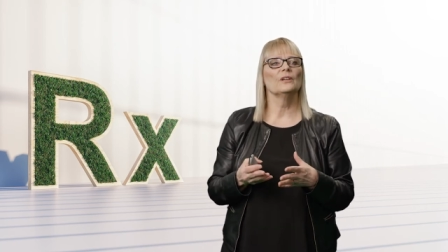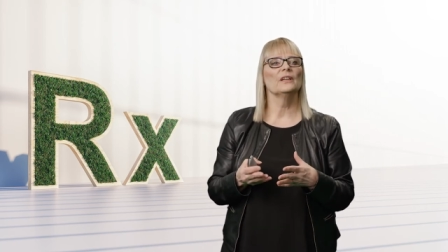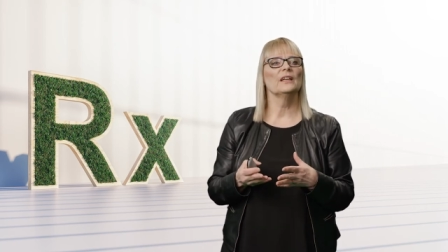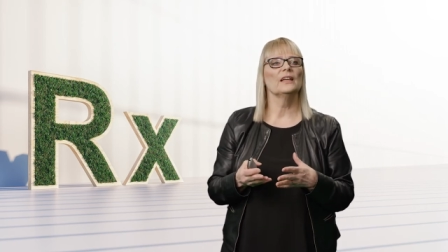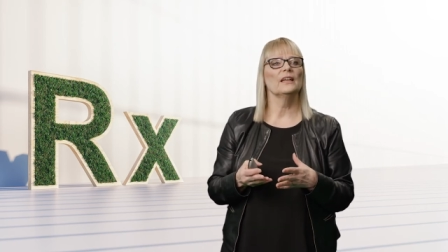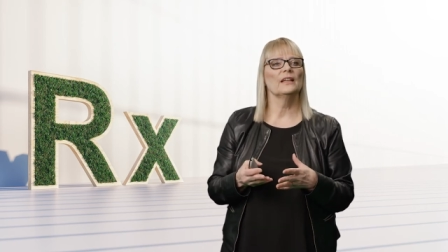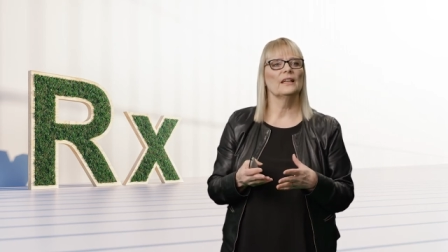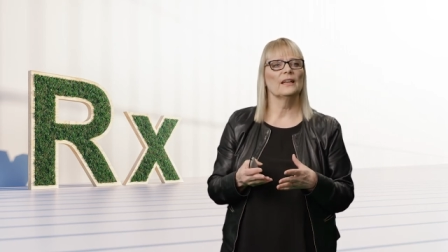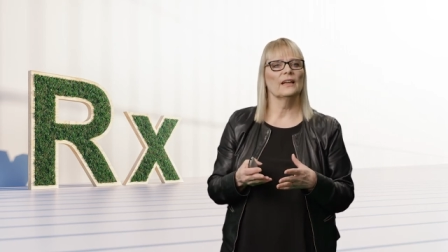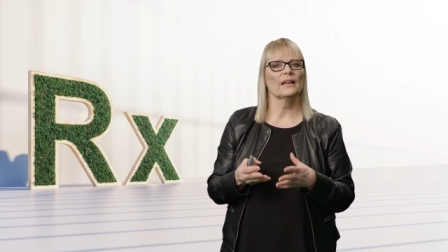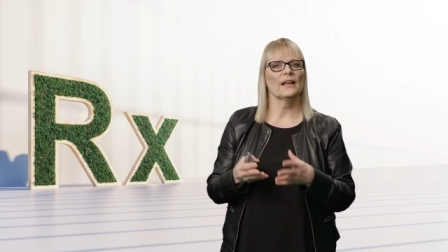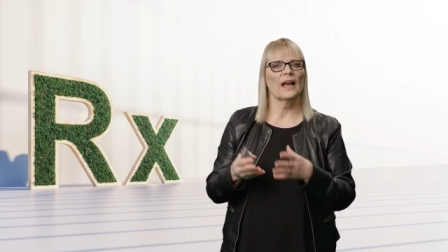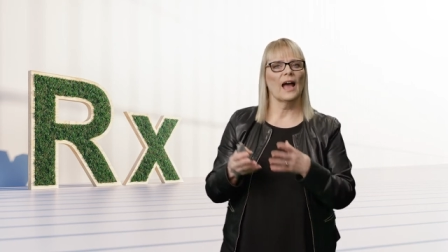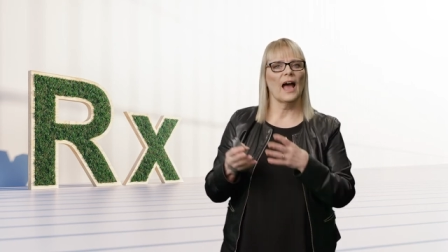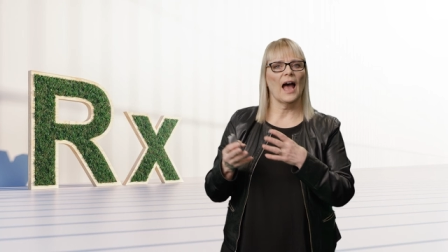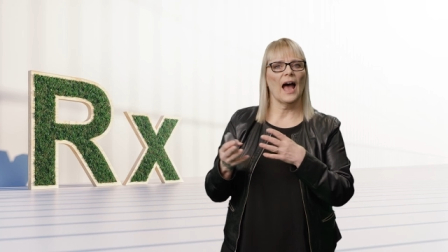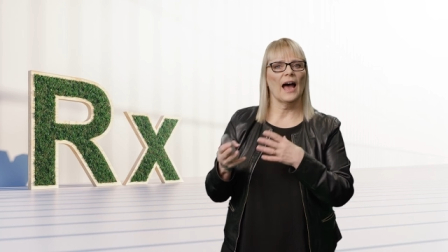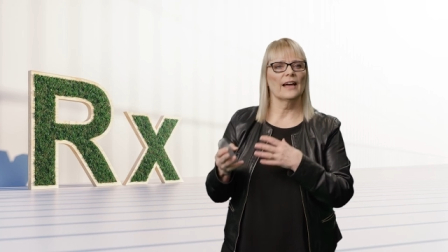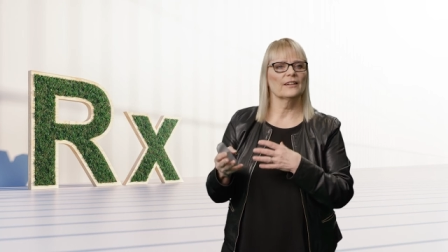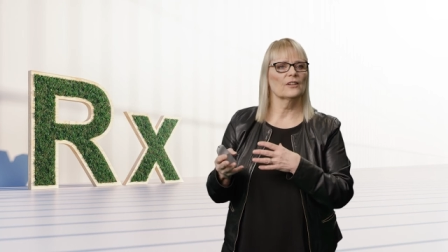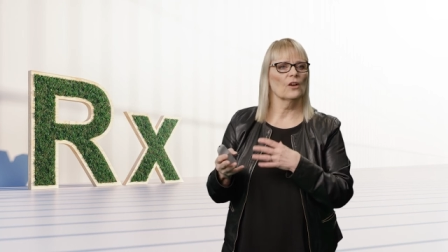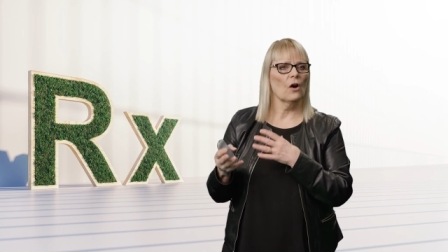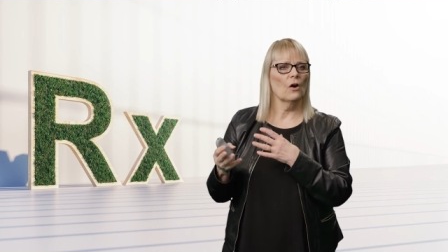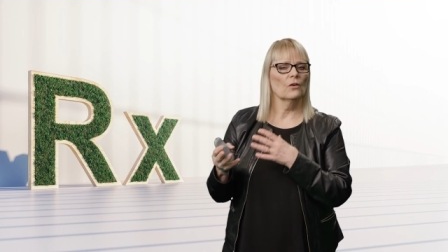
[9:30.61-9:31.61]
needing
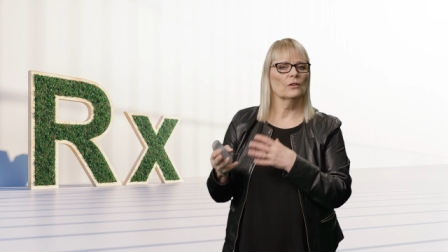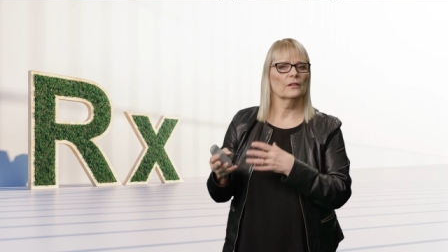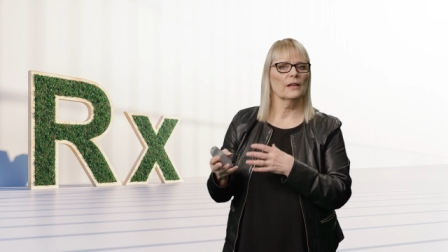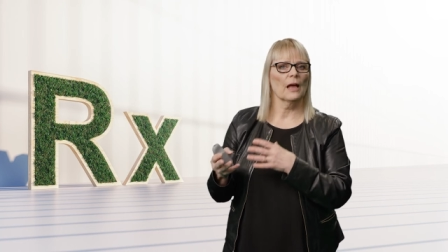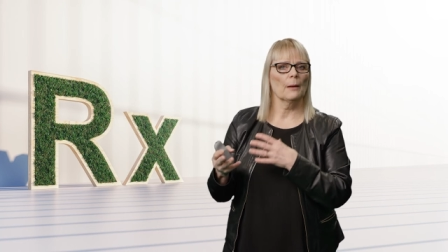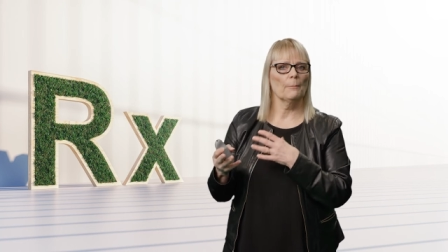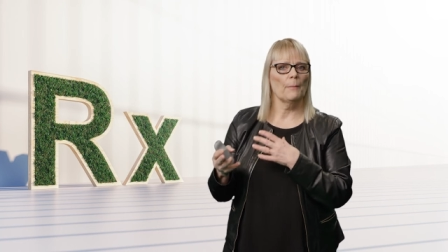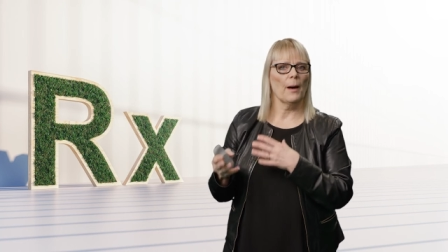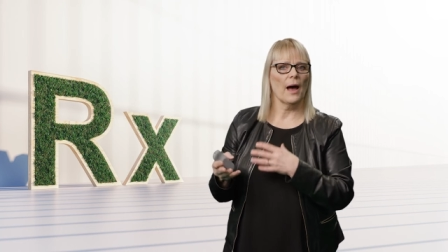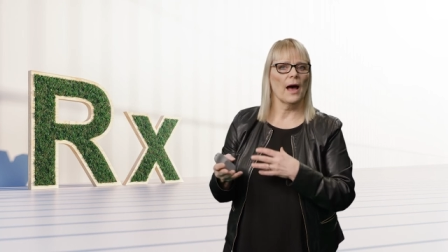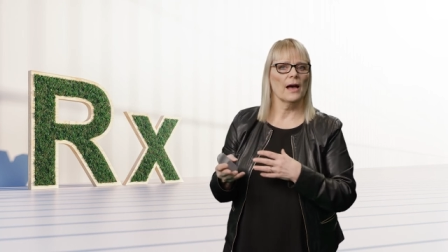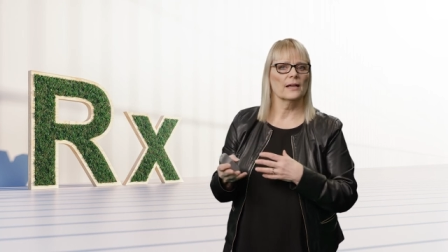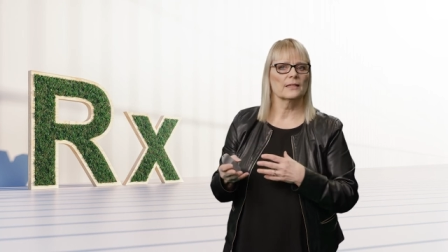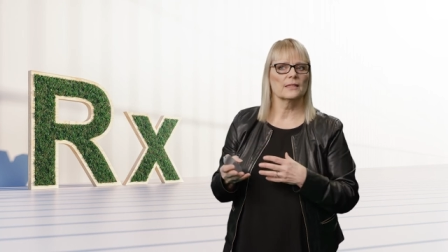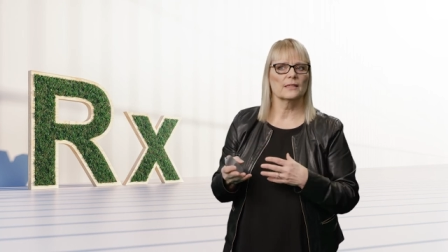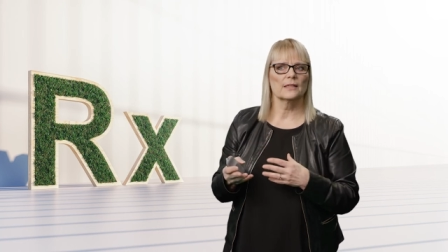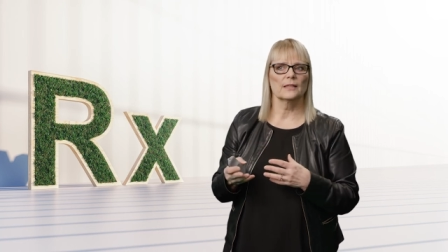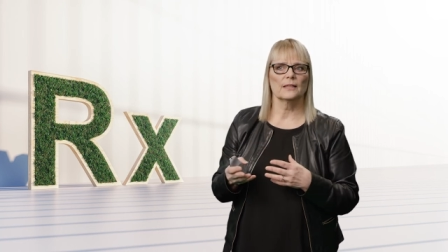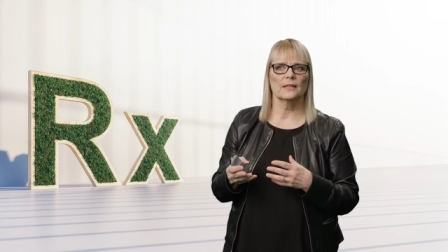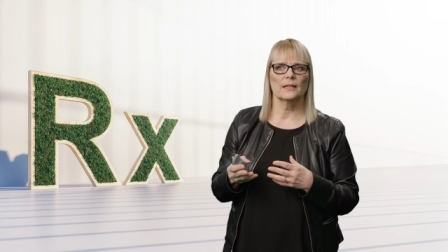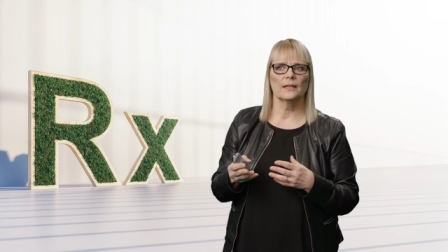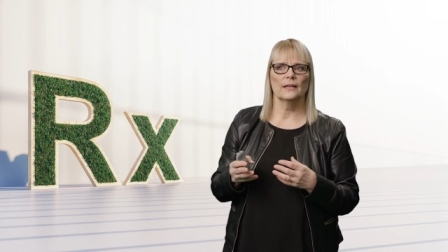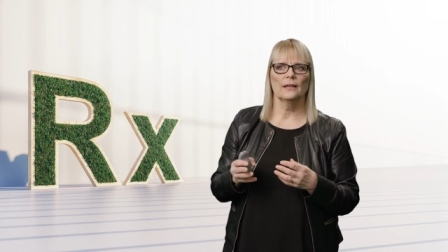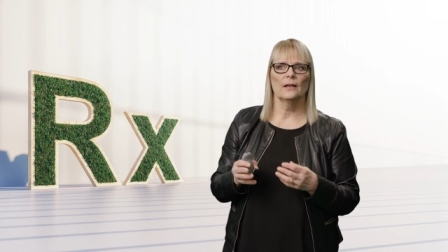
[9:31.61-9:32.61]
add-on
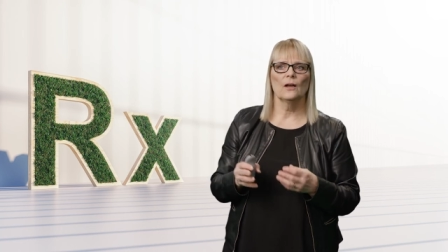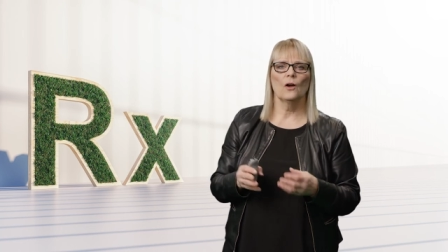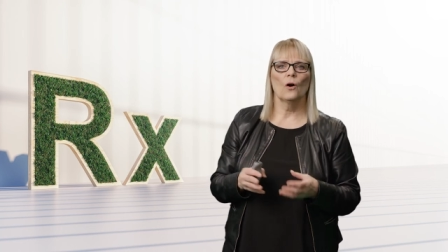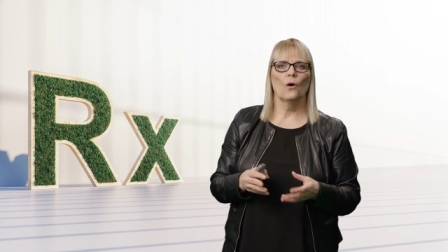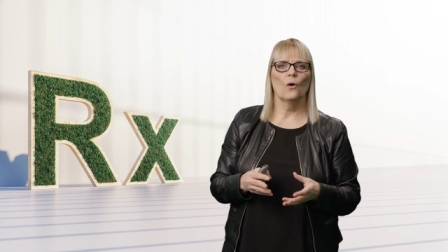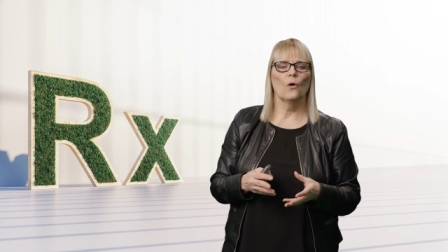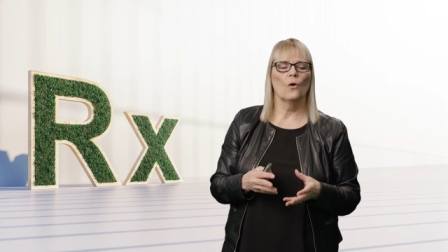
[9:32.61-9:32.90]
capacity,